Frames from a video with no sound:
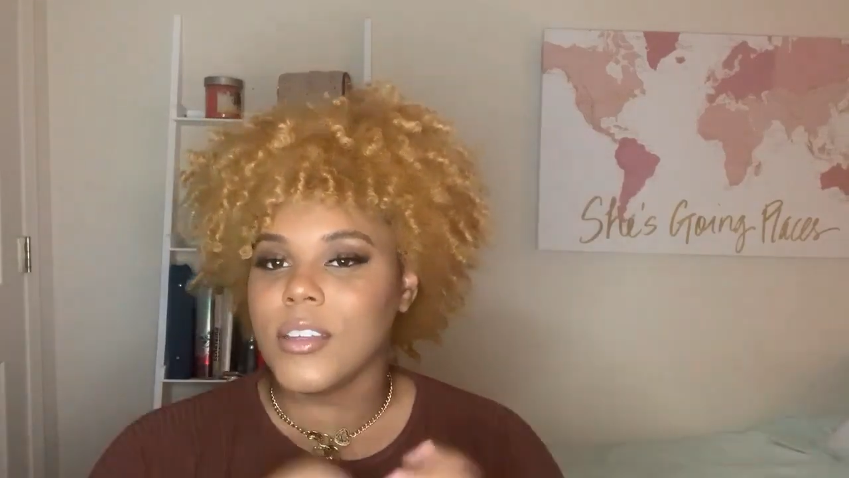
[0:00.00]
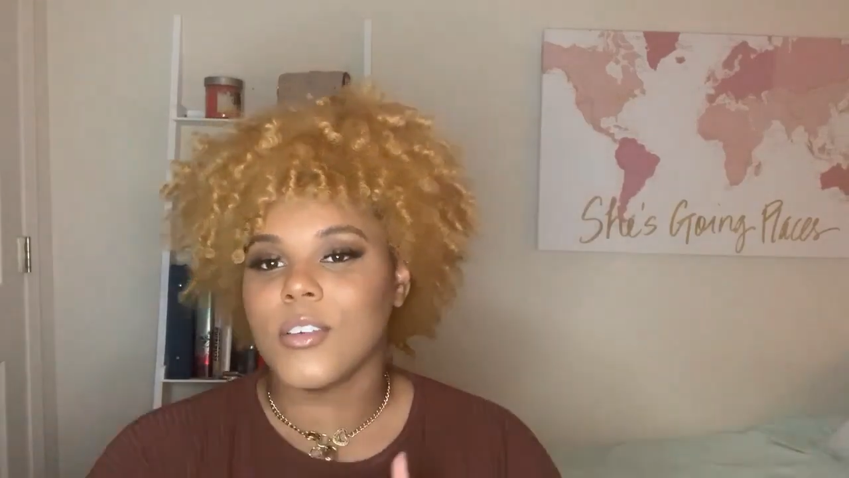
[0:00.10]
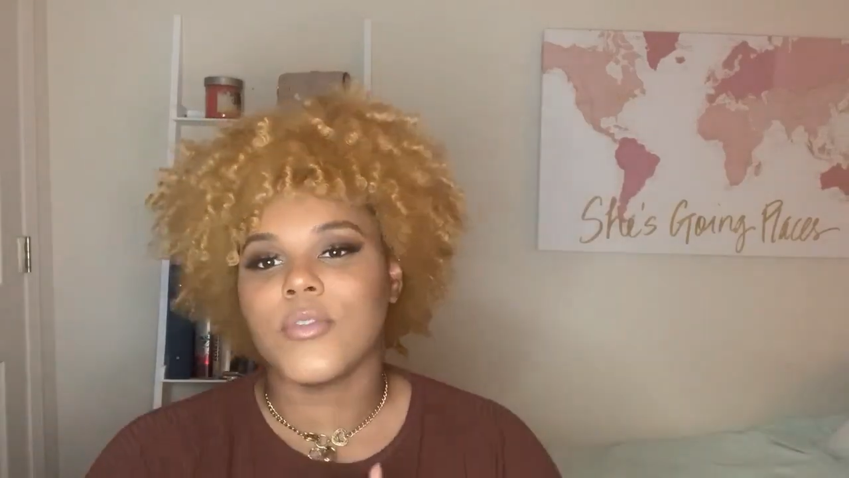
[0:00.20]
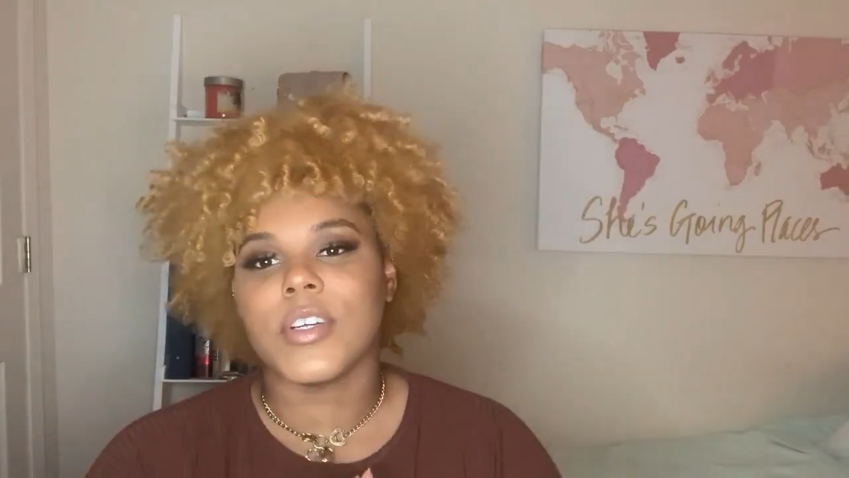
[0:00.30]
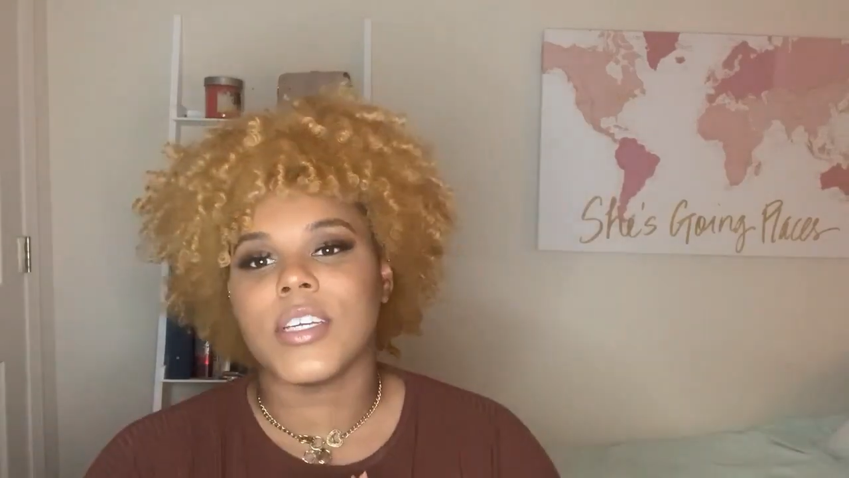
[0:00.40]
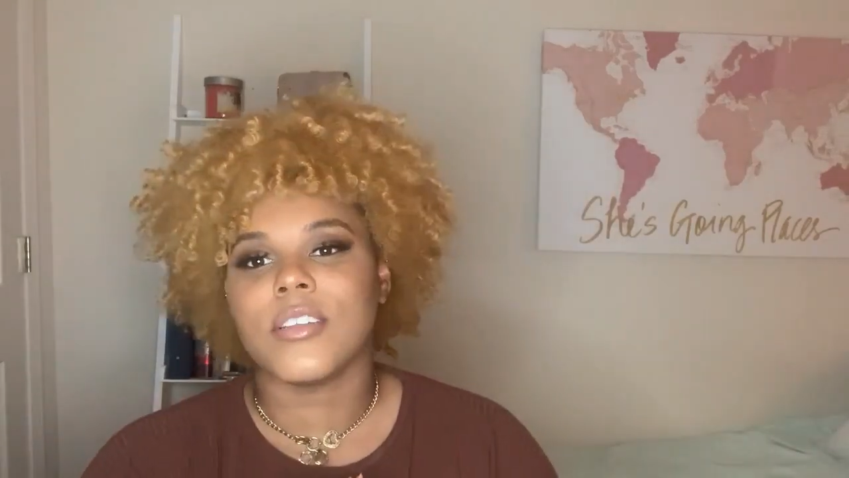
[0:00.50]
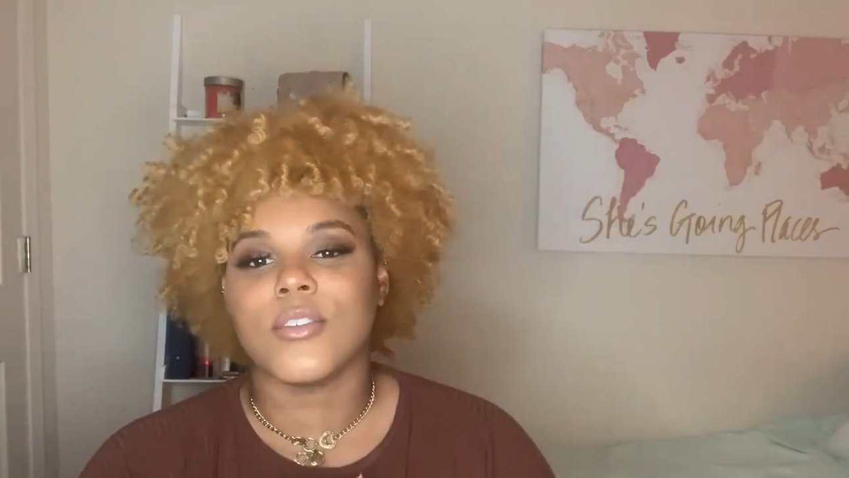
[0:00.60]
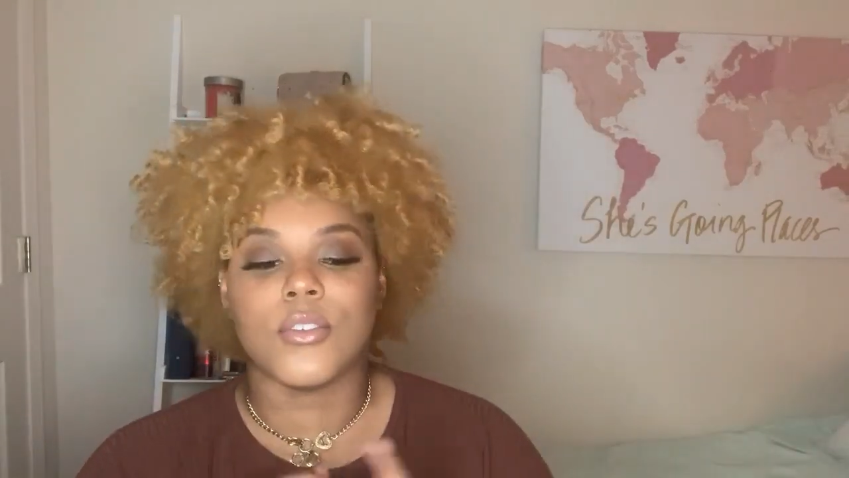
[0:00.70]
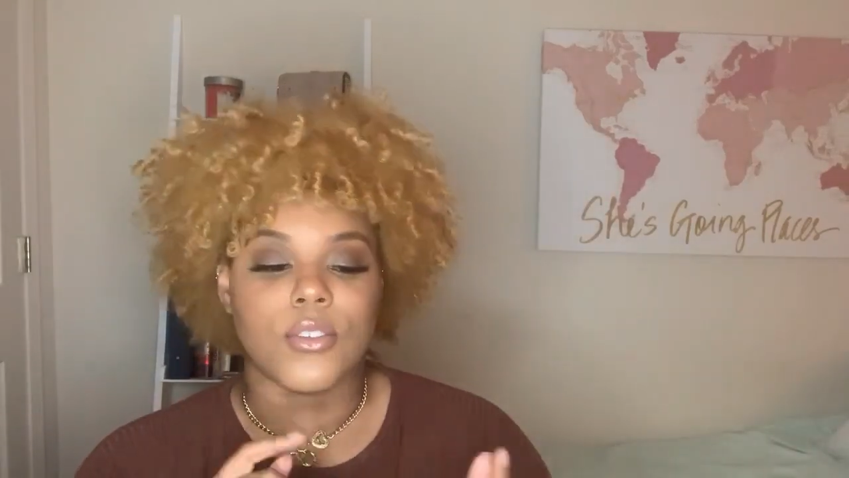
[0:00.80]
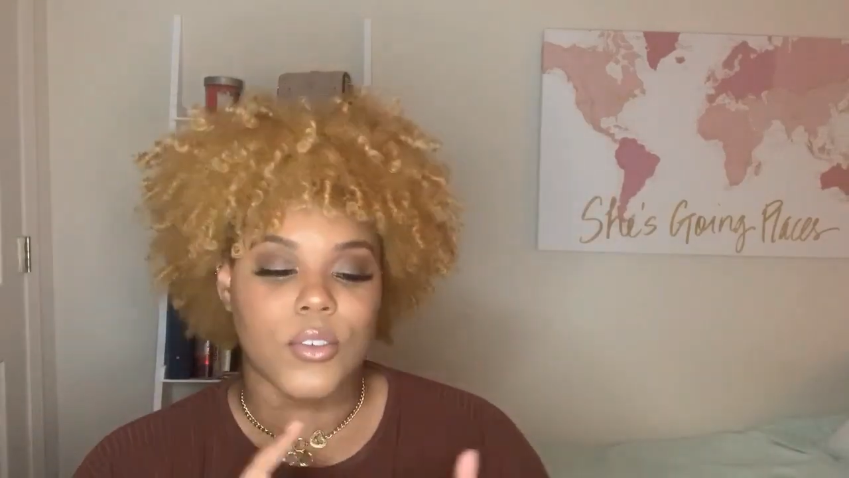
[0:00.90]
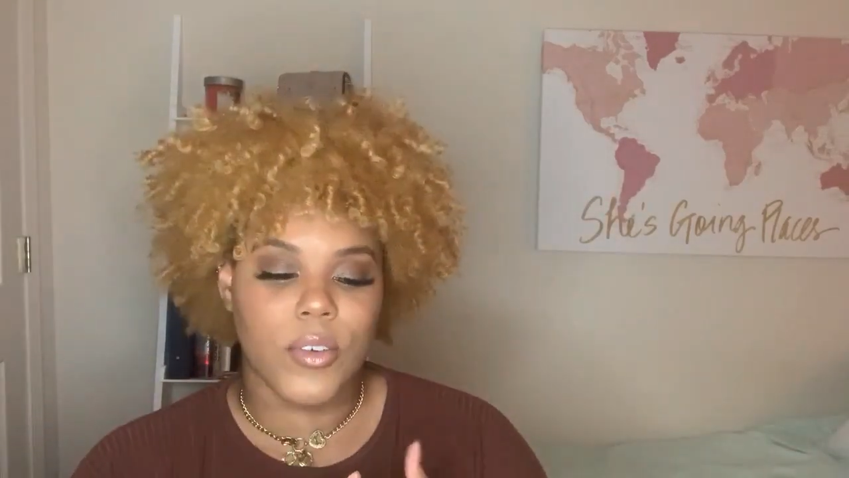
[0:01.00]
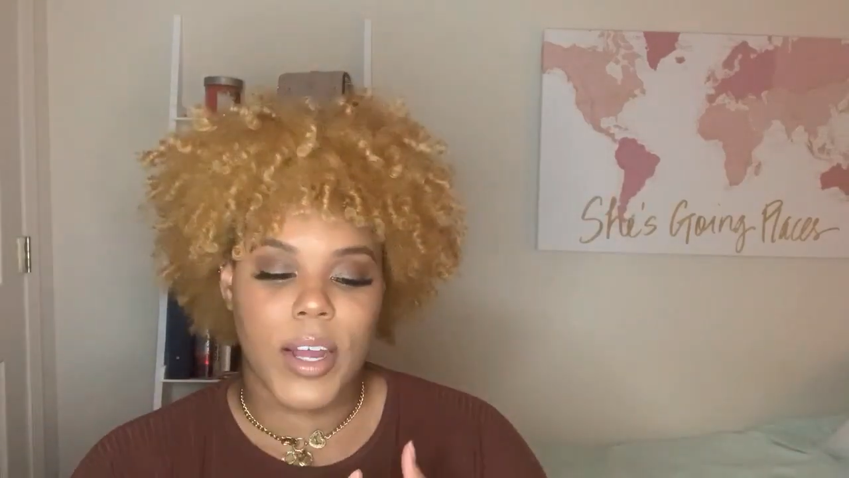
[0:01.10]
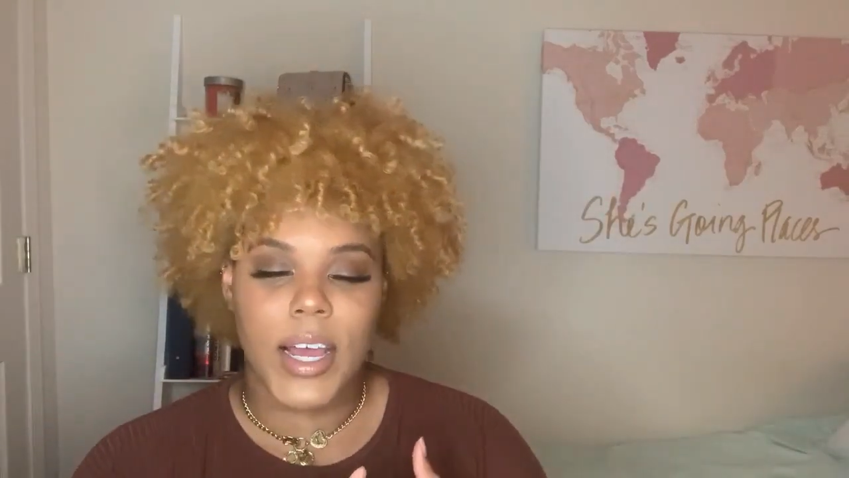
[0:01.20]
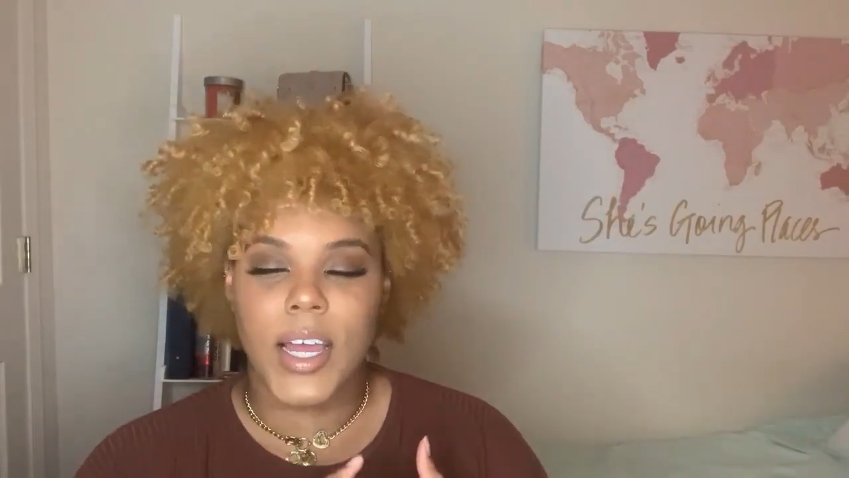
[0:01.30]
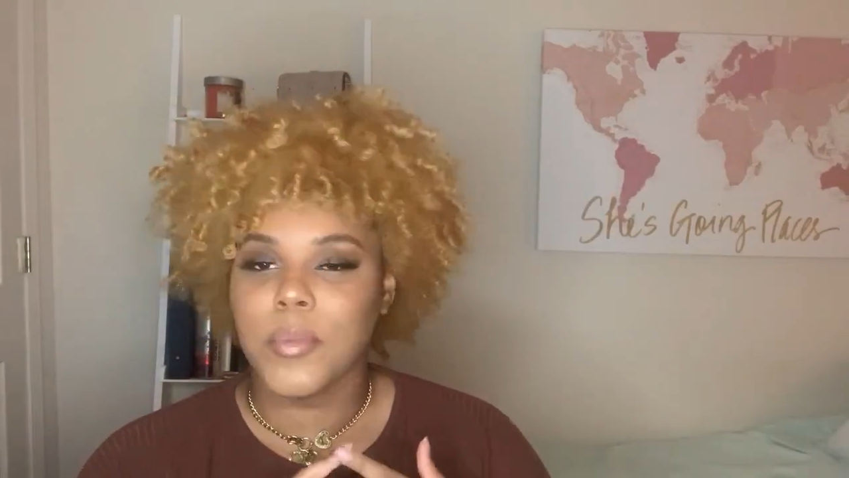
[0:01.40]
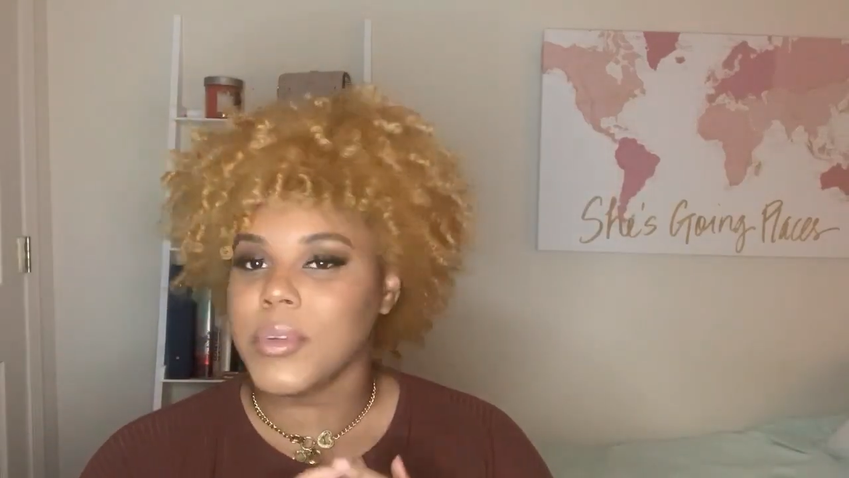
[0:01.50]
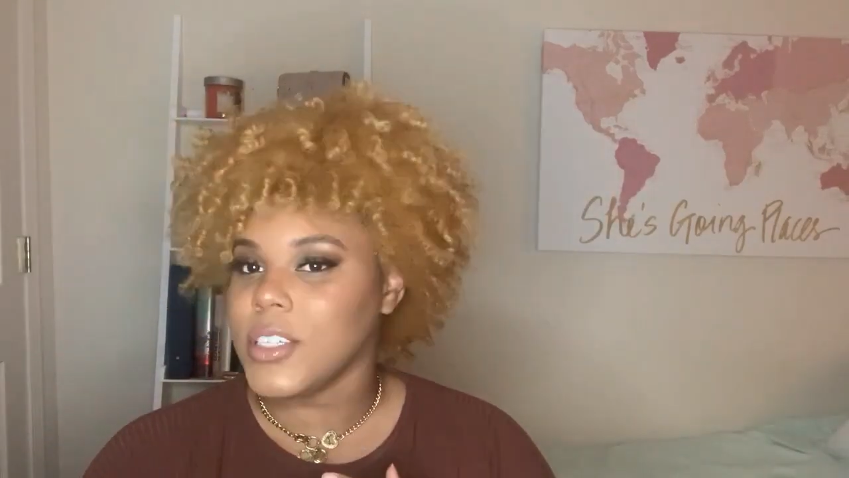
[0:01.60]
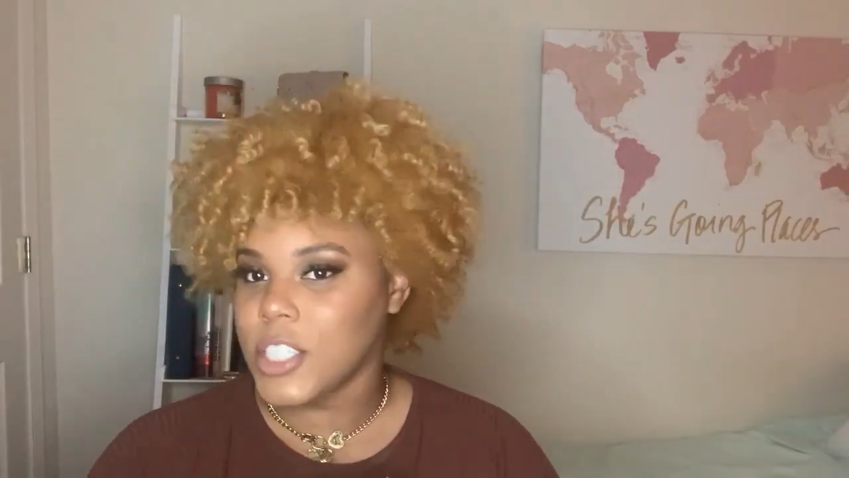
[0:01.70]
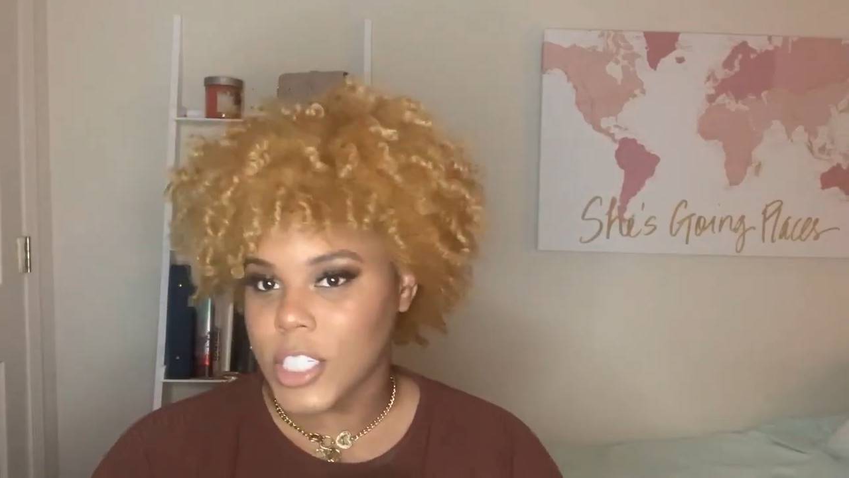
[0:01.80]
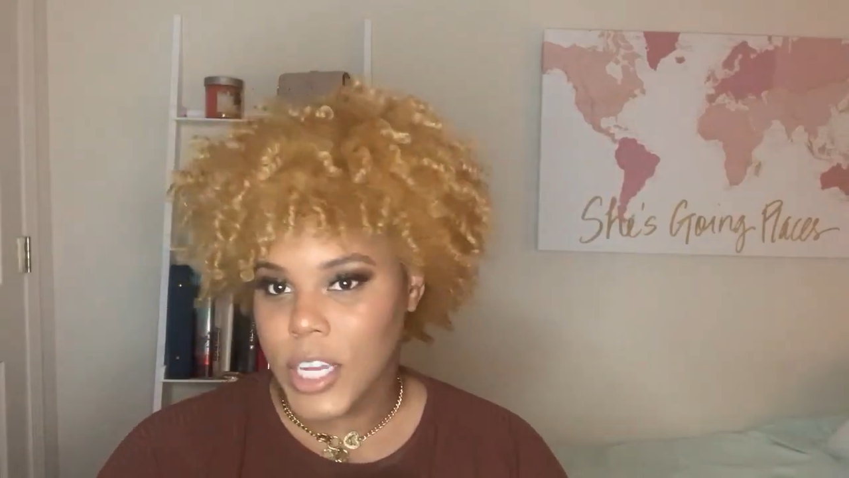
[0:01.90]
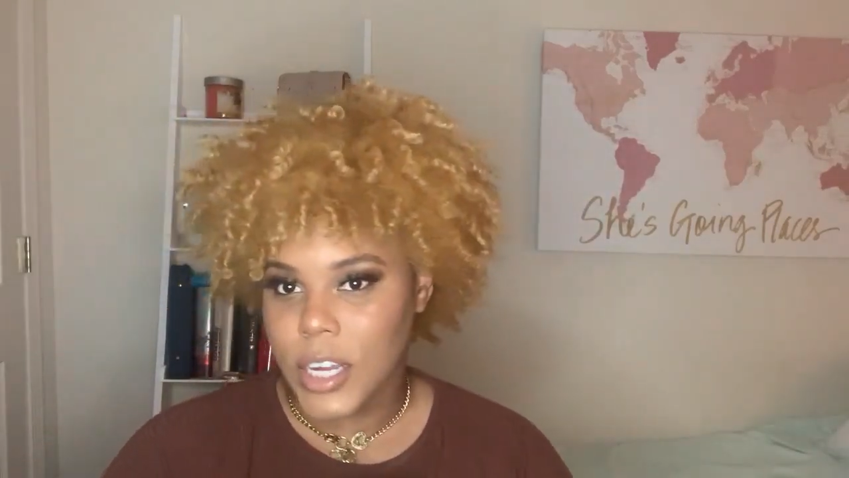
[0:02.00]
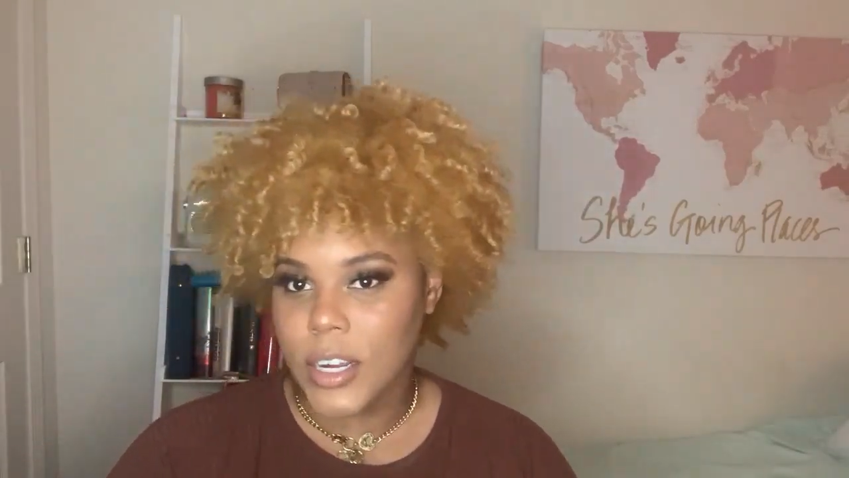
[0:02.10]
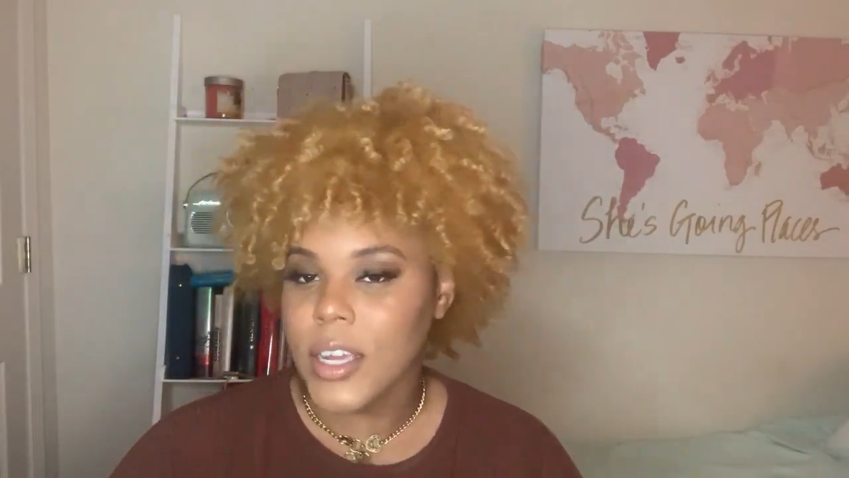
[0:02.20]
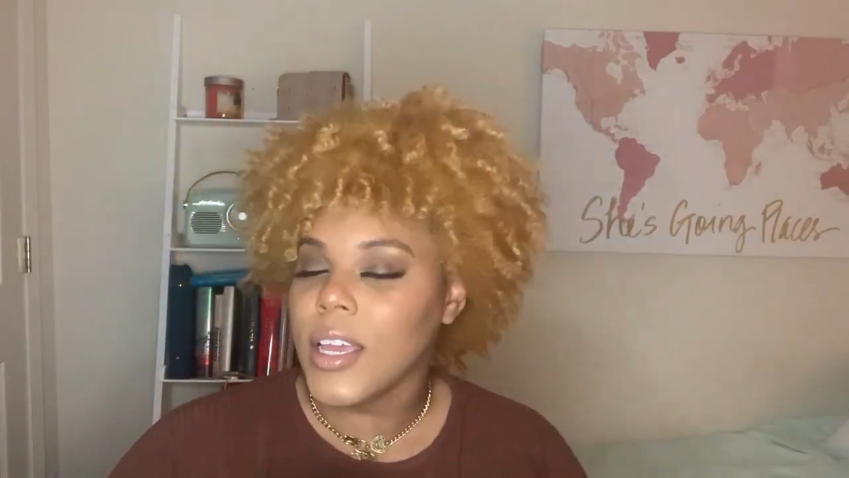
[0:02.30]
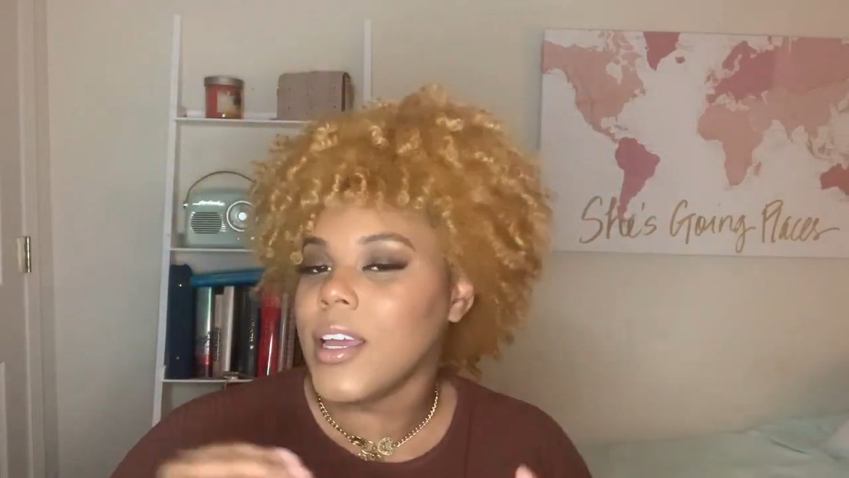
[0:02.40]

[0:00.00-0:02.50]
Don't forget to subscribe, share,